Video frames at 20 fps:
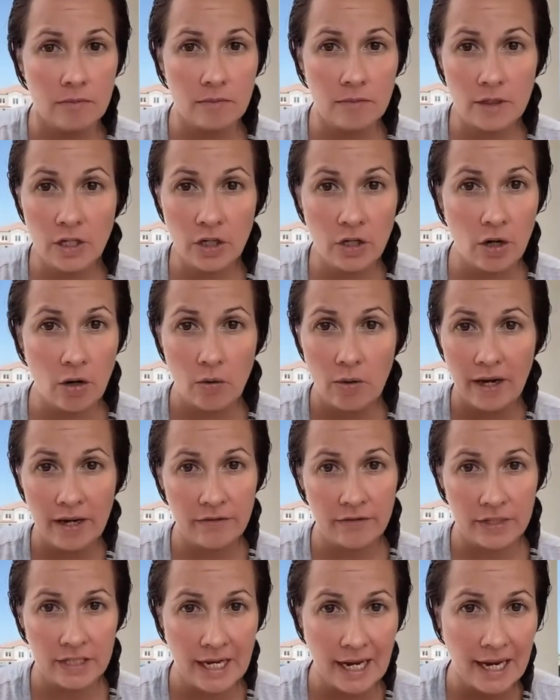you know,
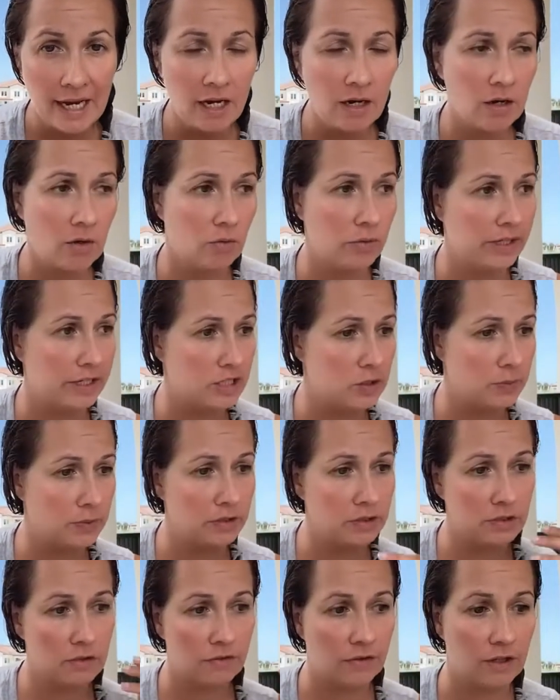every day, or we
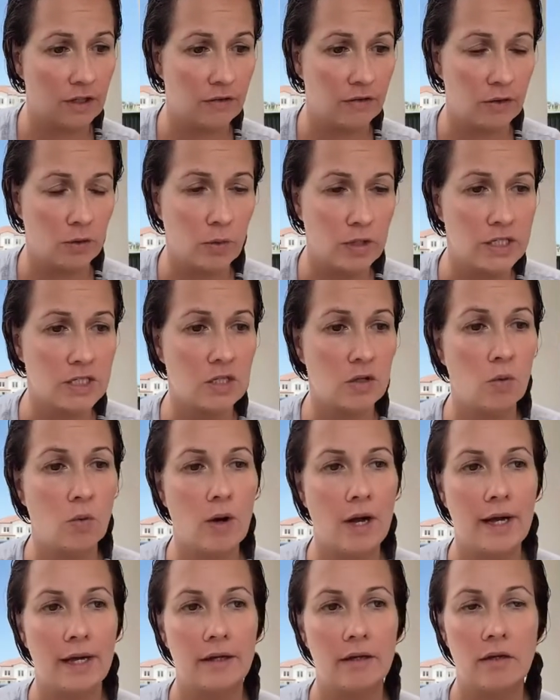experience fear every once in a
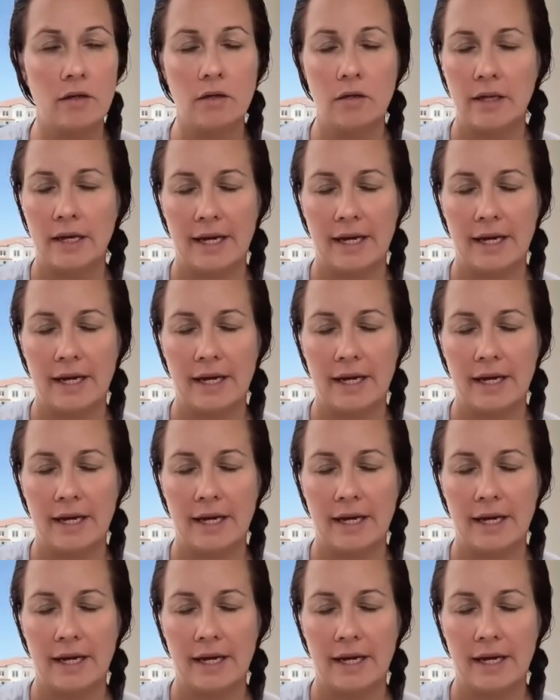while.